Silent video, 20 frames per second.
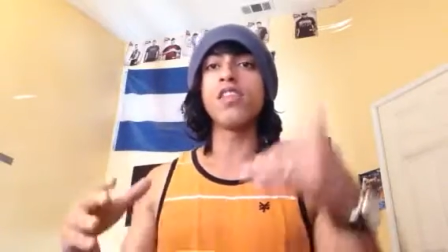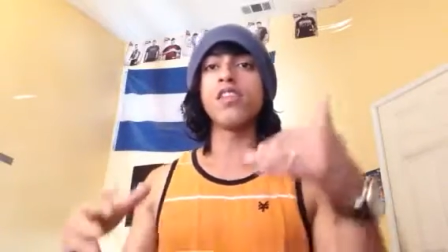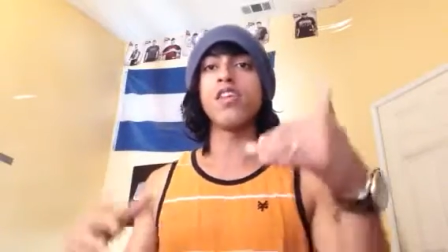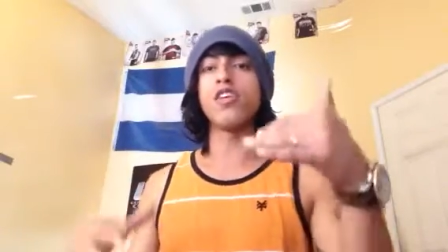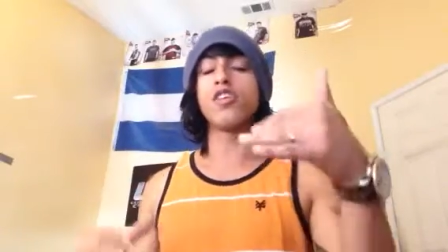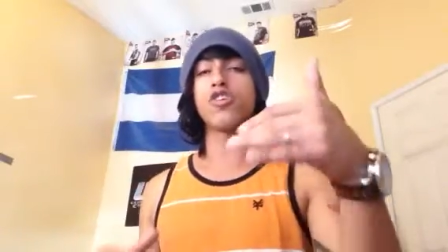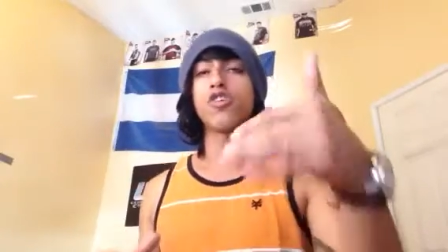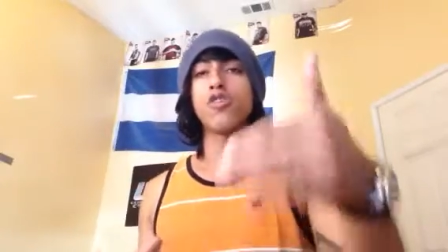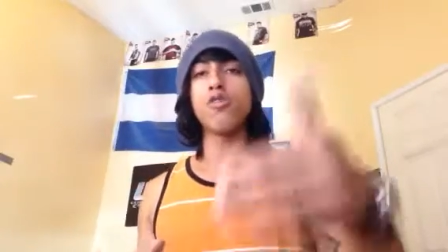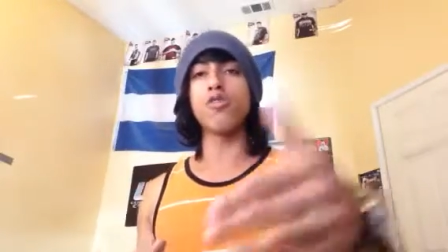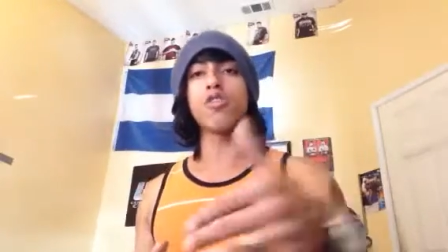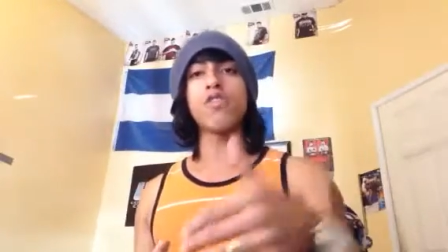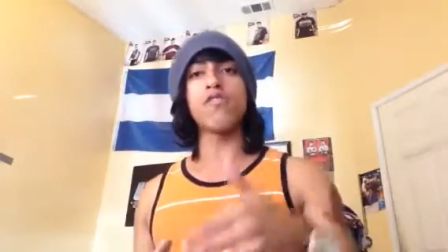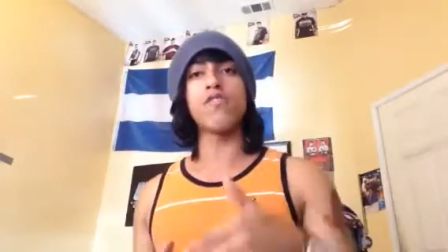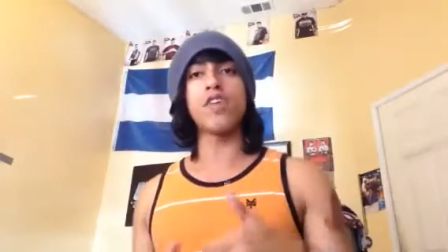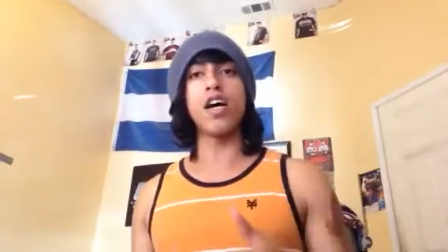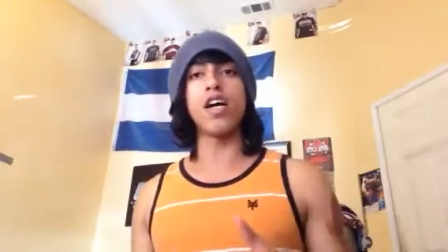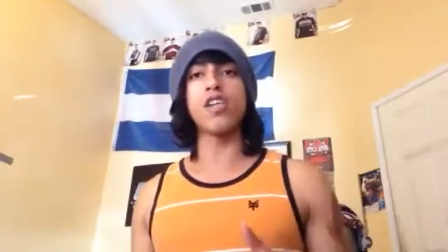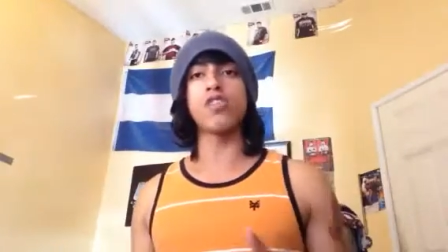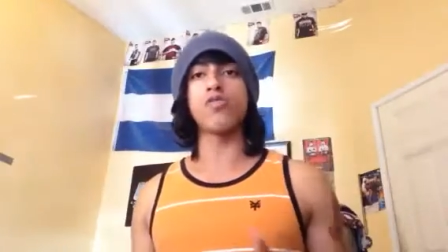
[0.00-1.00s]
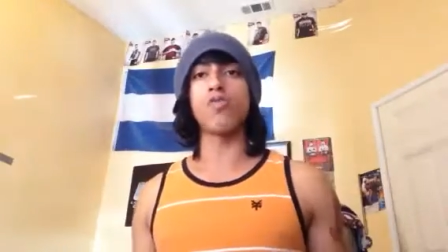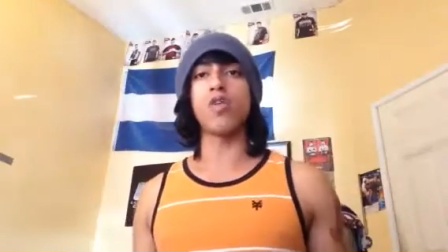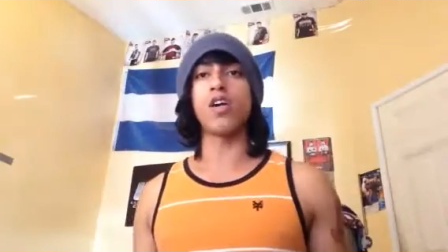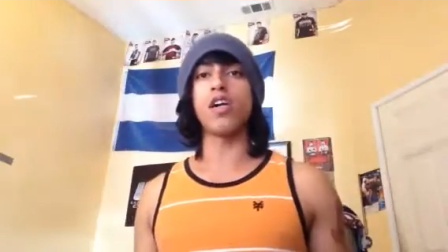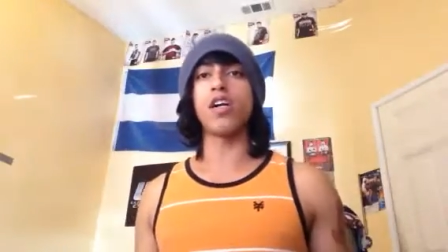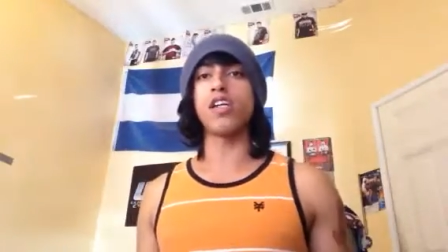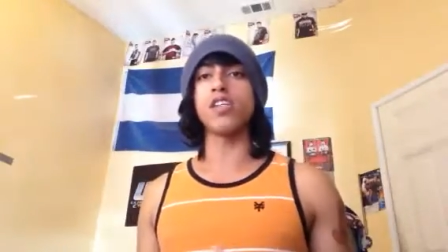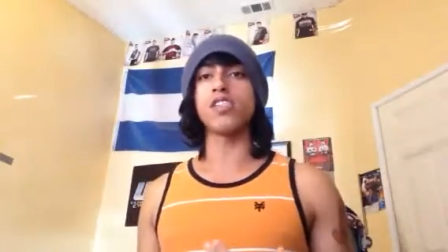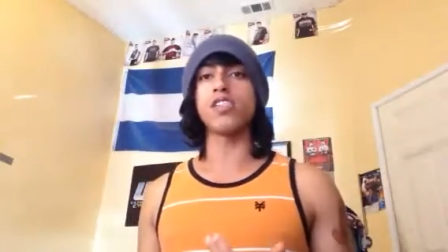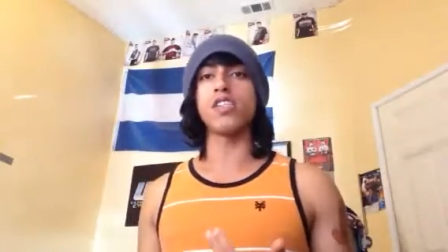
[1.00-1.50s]
The truth of God's
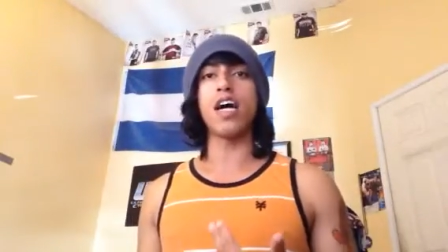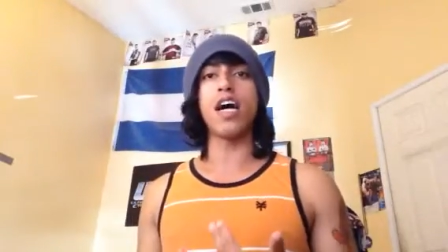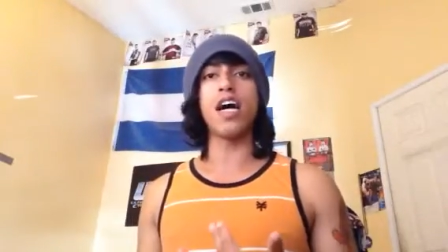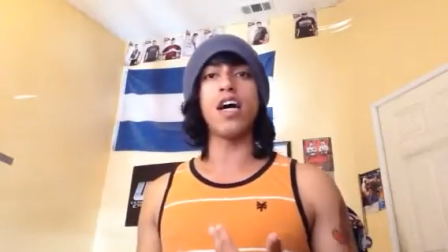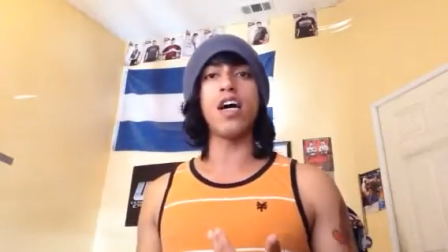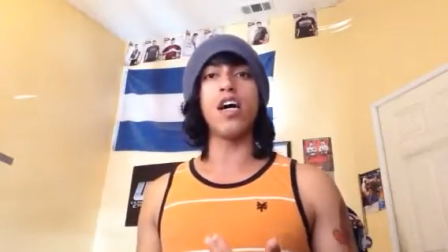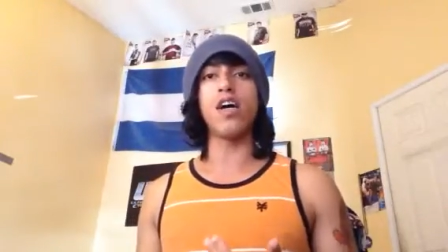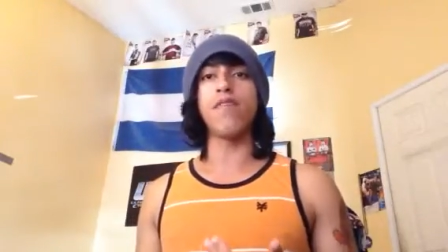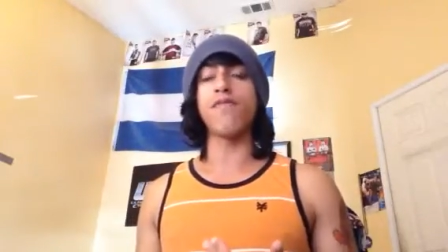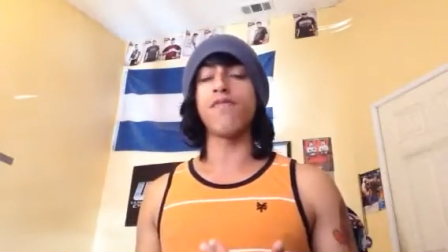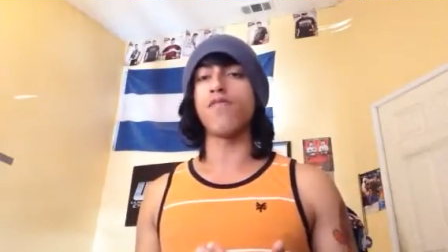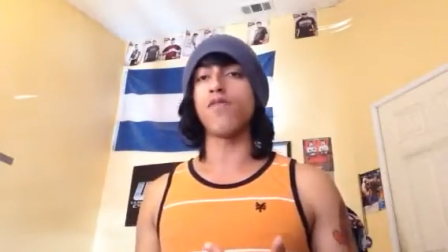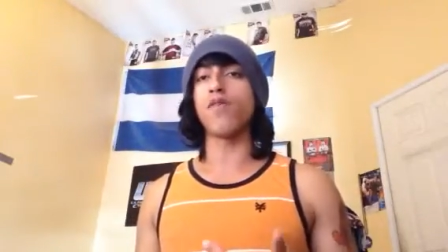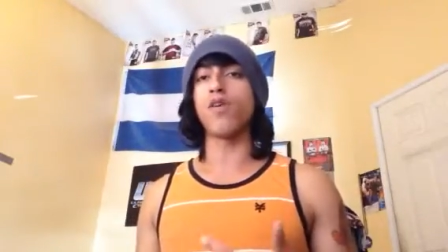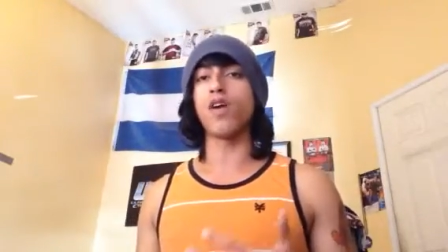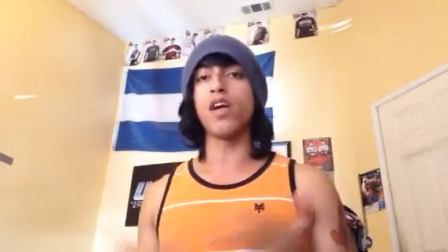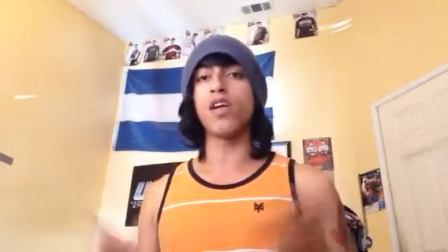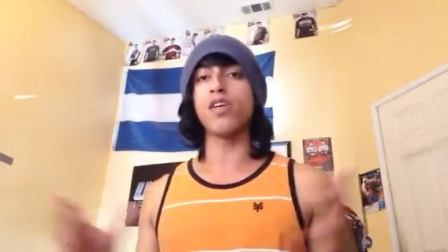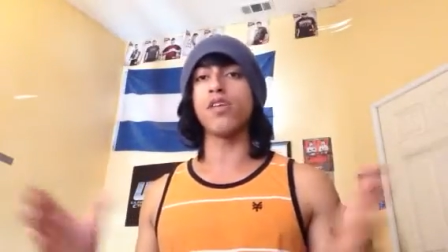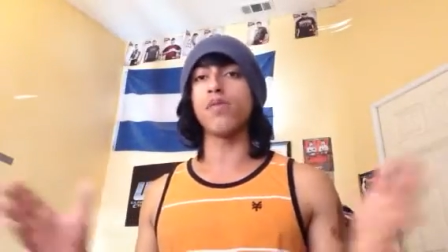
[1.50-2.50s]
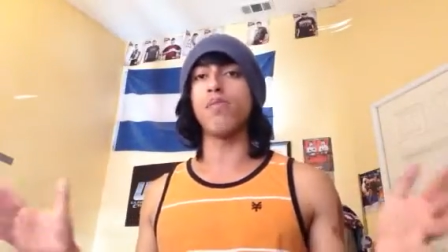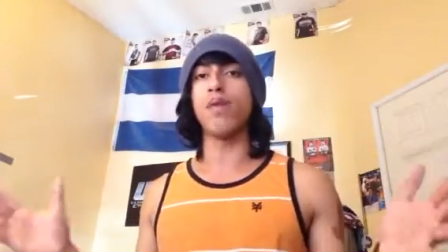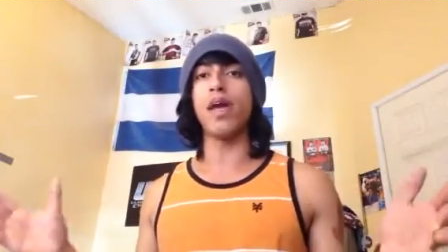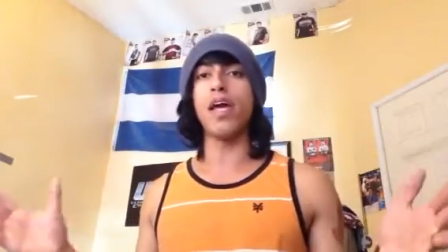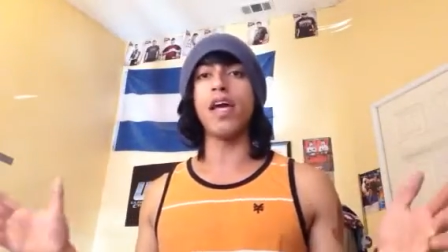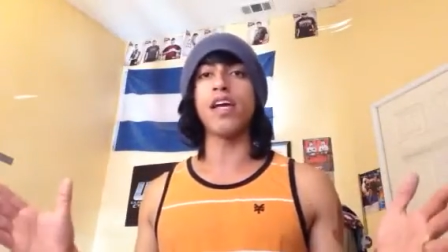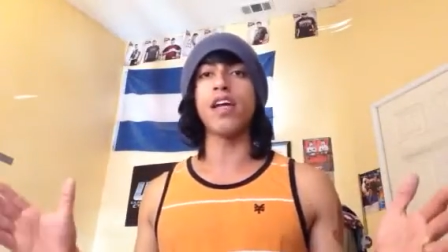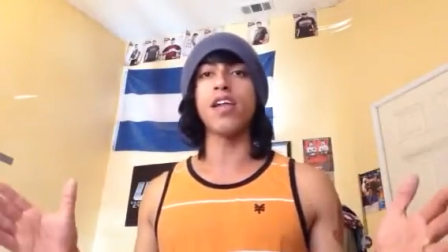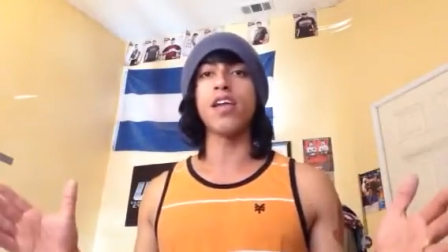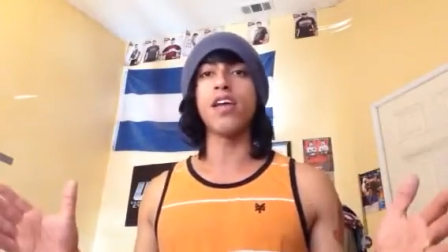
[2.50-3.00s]
word is not up for
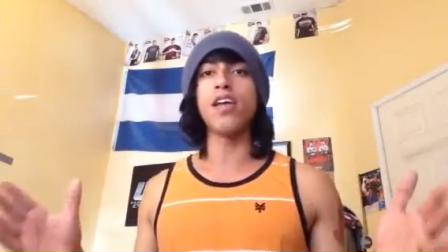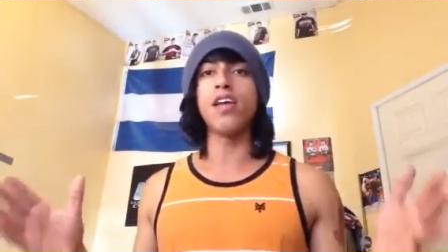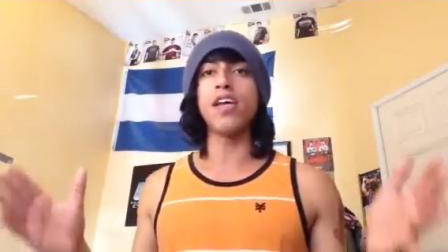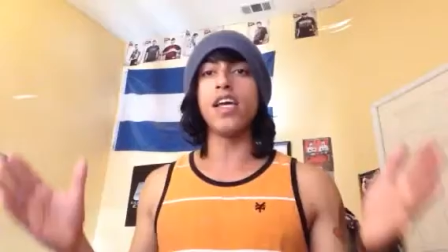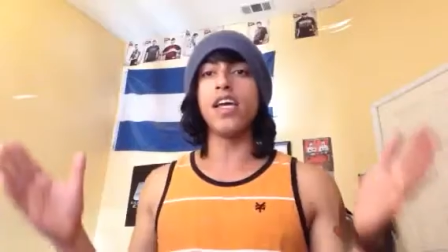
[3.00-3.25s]
debate.